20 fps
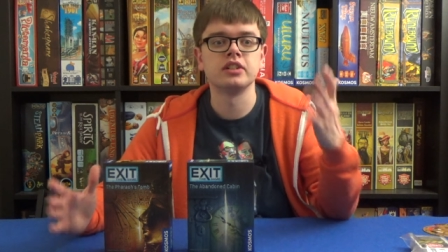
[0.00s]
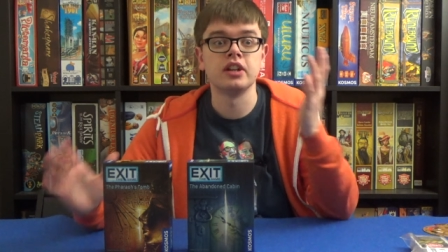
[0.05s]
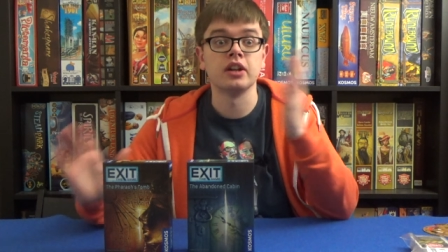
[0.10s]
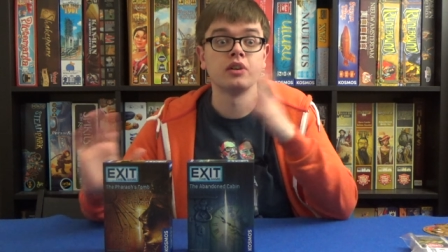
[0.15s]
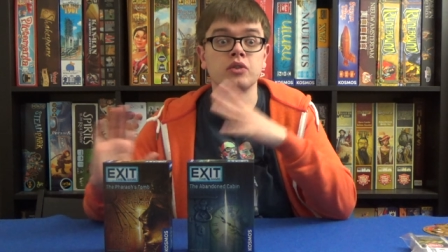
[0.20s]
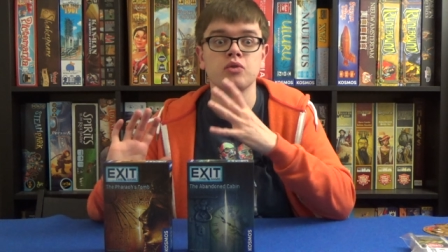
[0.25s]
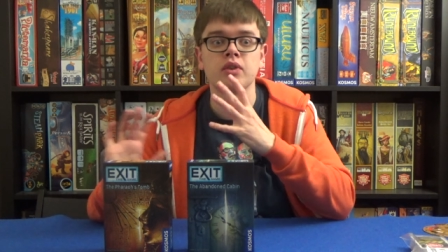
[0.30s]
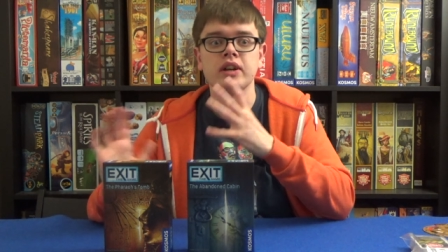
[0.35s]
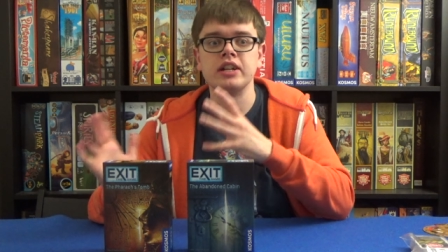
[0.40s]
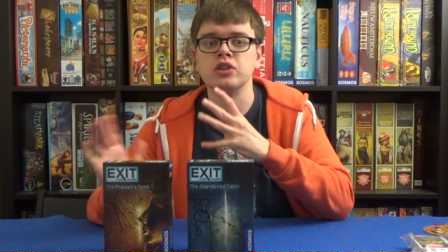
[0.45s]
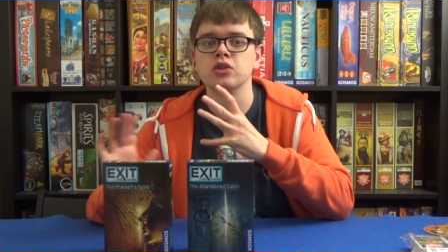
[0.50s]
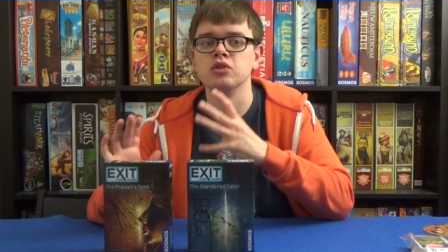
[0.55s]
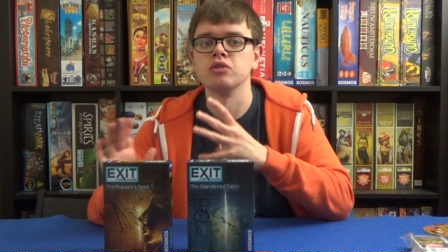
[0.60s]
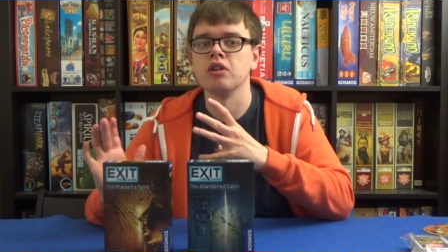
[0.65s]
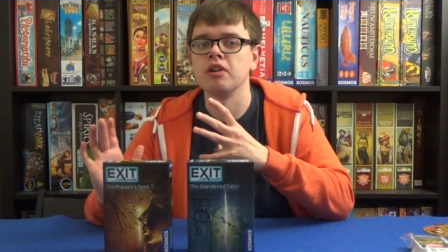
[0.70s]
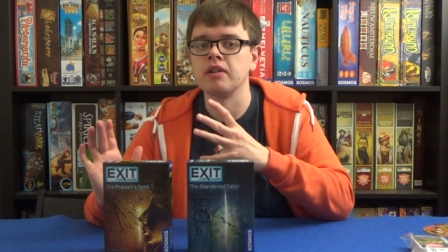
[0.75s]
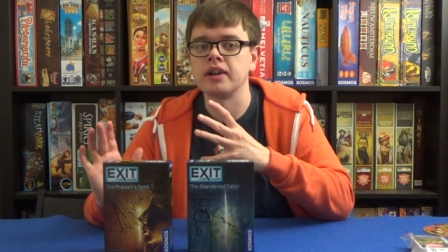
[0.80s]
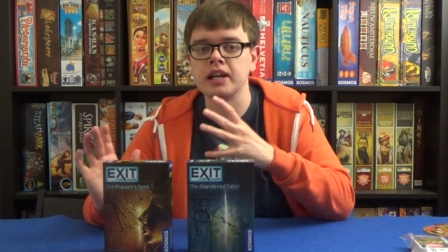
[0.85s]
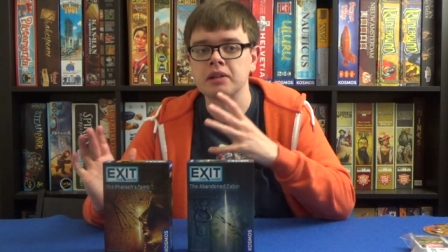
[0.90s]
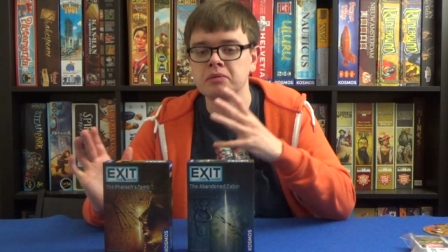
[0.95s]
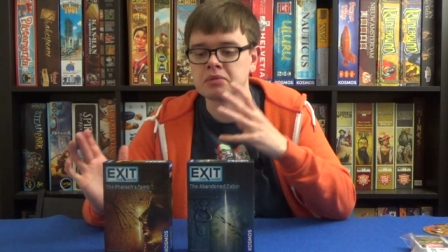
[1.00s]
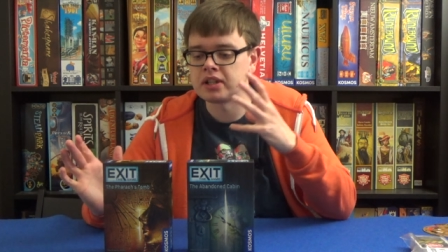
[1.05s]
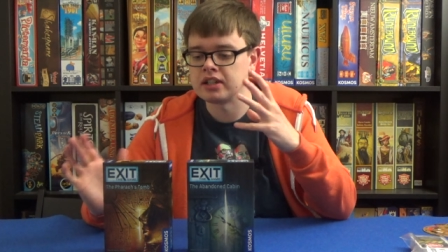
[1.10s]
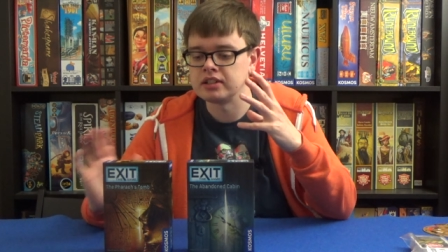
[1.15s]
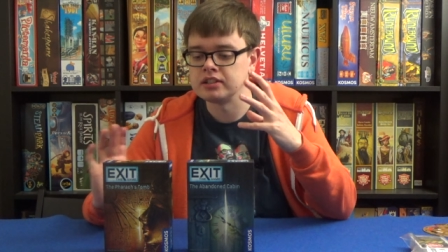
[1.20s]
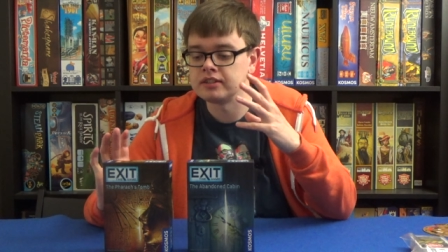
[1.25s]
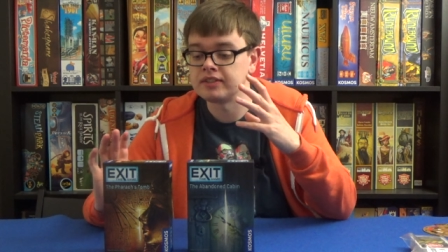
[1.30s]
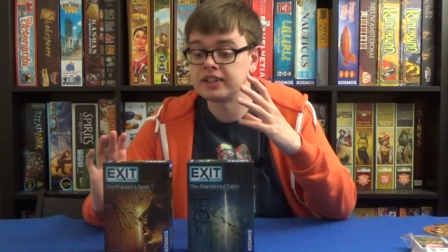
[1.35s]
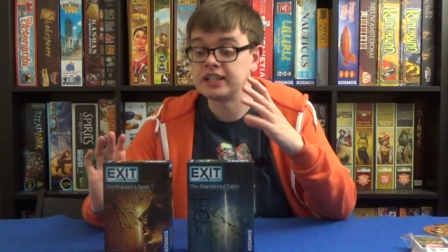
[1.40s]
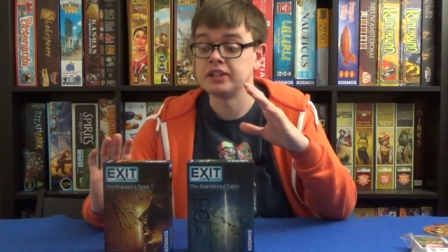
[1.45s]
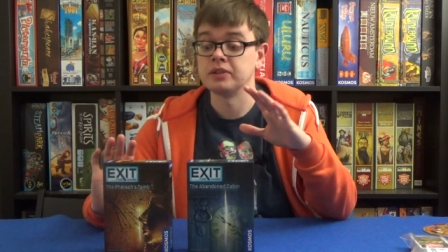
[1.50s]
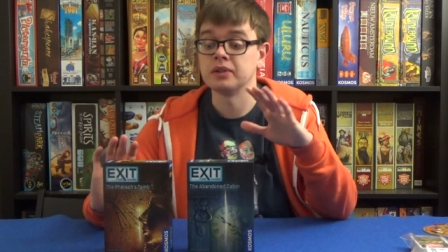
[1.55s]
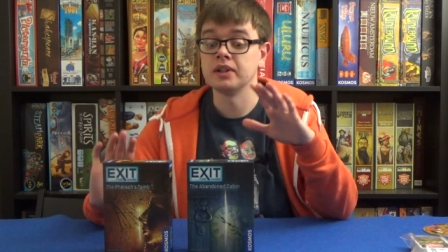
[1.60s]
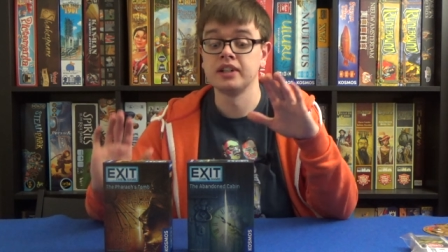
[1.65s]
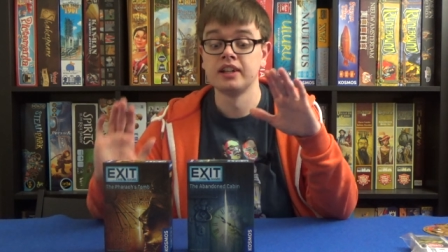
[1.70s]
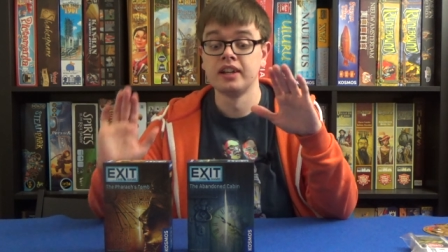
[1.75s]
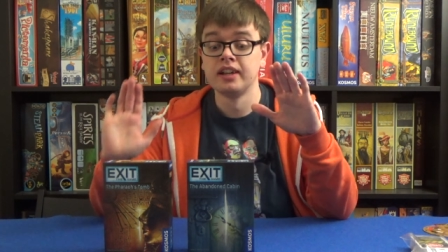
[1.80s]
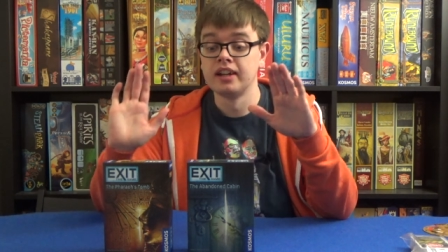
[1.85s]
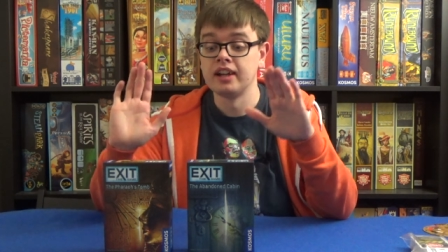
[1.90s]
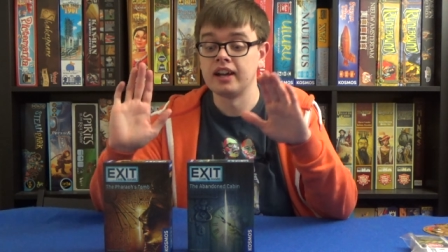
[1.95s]
you know, great Euro games that I love
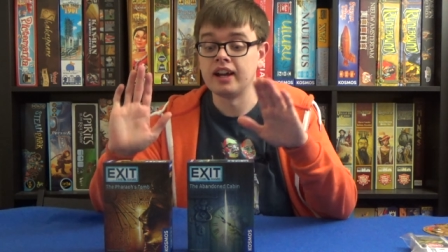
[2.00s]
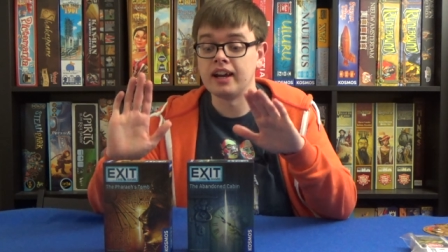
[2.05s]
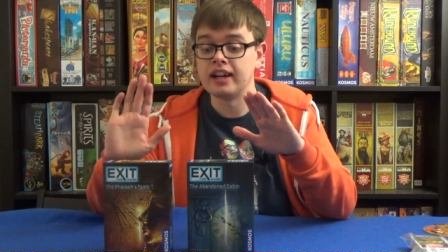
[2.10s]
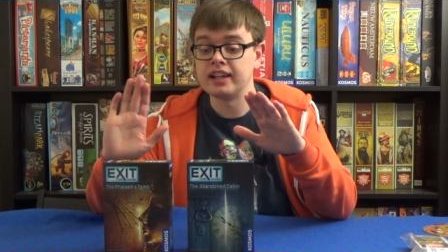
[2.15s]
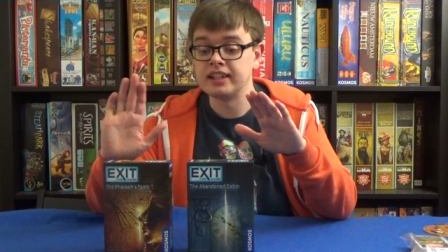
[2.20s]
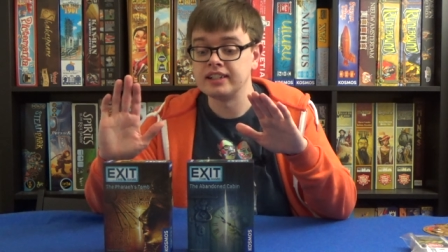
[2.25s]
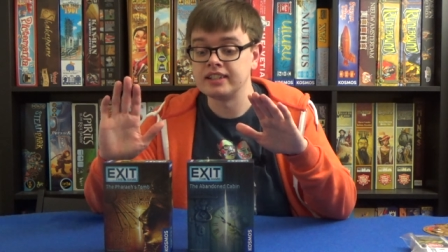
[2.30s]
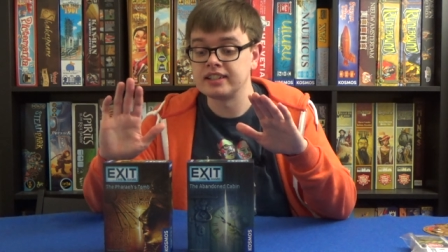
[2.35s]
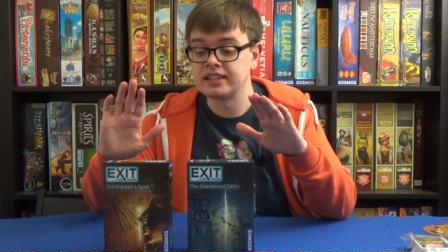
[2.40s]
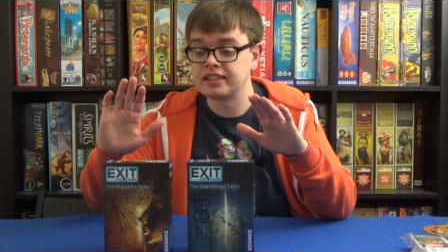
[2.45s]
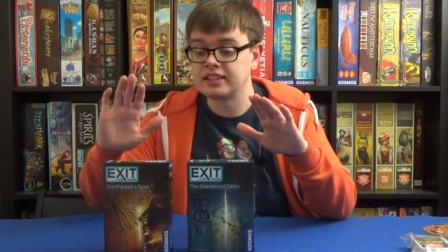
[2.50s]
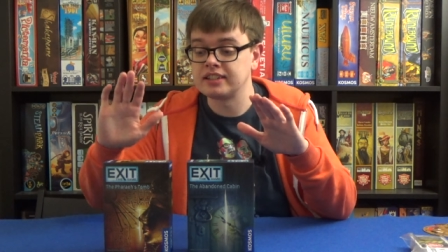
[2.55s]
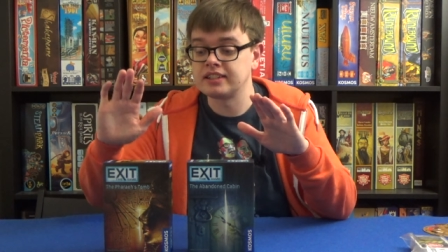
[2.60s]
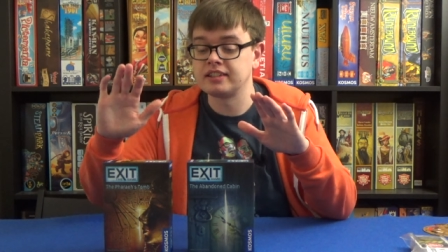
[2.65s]
anyway. And